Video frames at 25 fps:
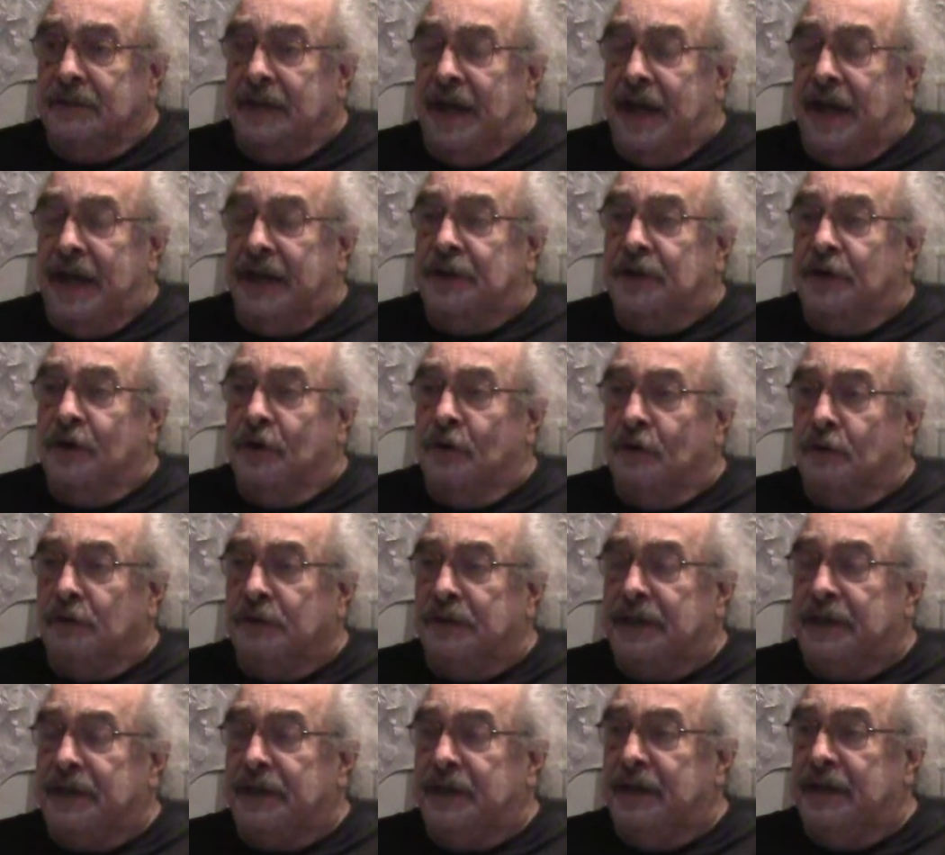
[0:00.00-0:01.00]
and
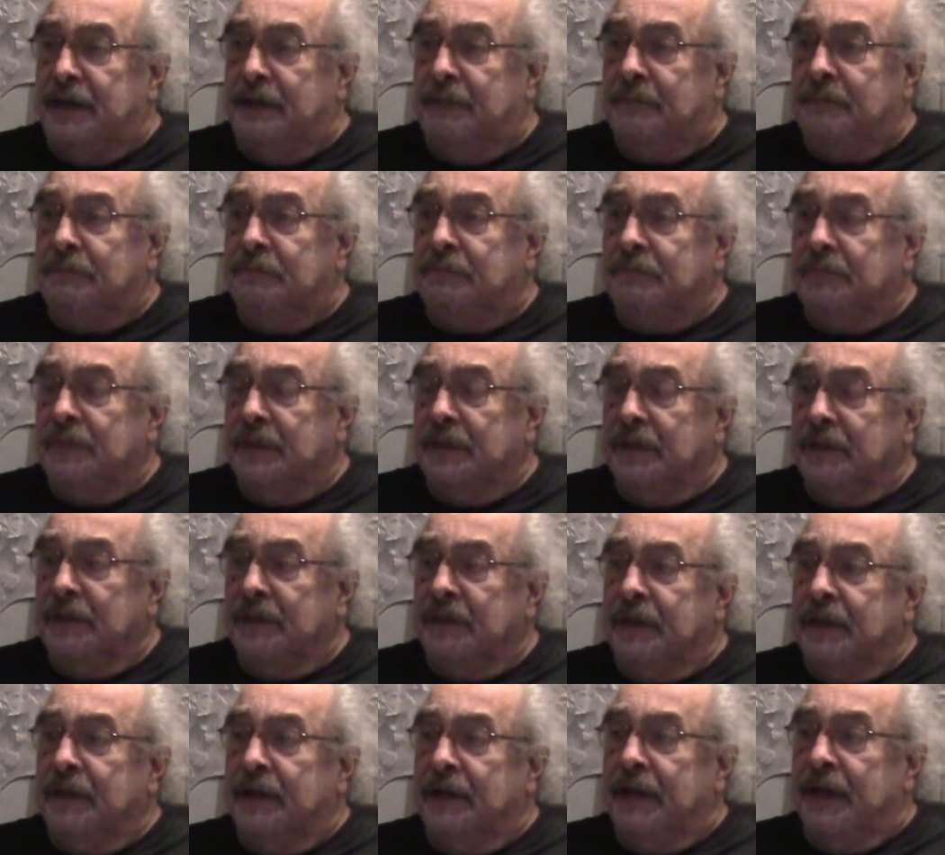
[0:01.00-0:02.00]
holding him
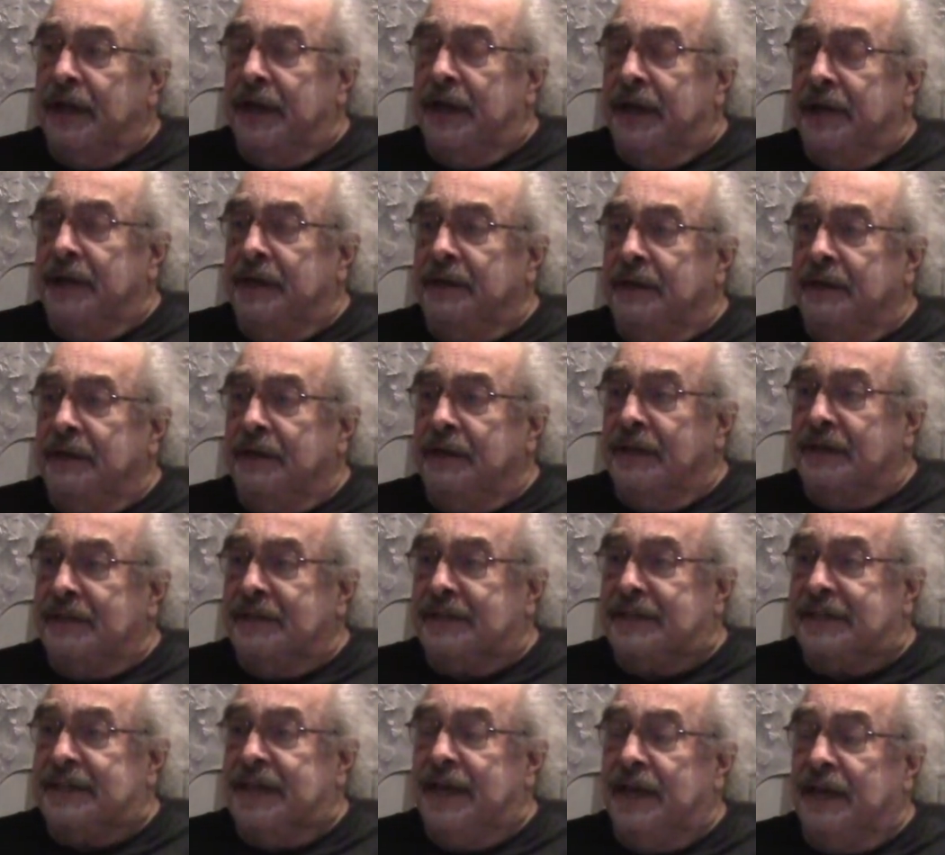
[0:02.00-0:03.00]
in a
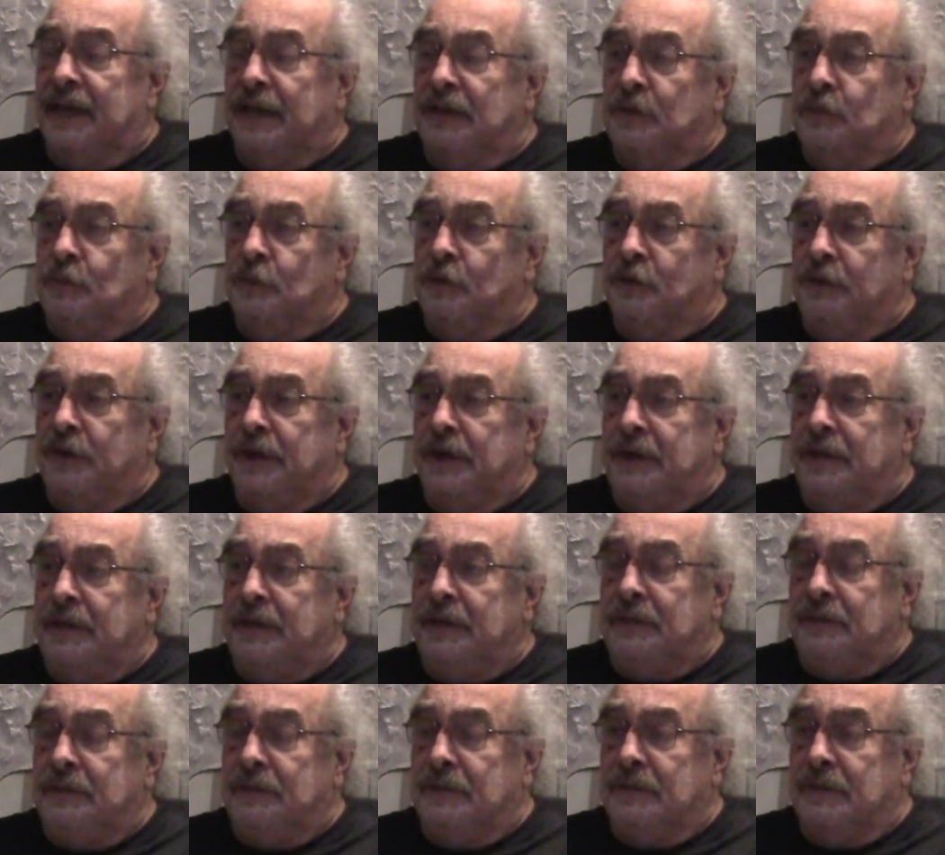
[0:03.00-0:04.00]
cell where
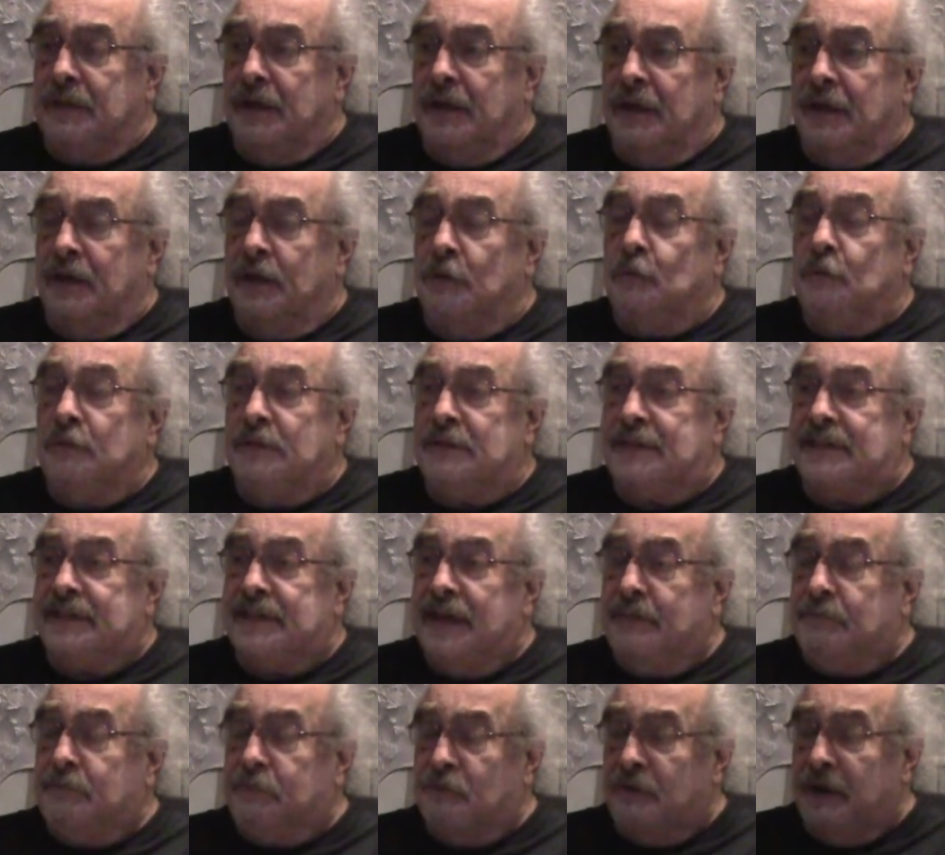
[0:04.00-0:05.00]
he uh, was
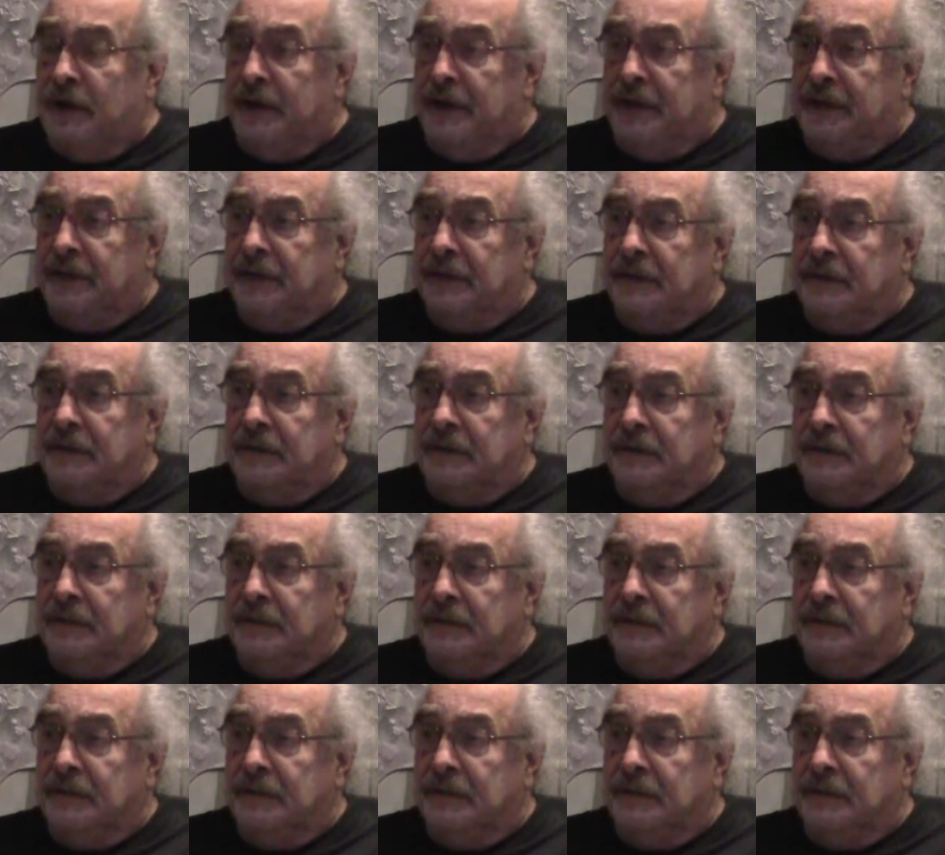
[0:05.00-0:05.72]
separated.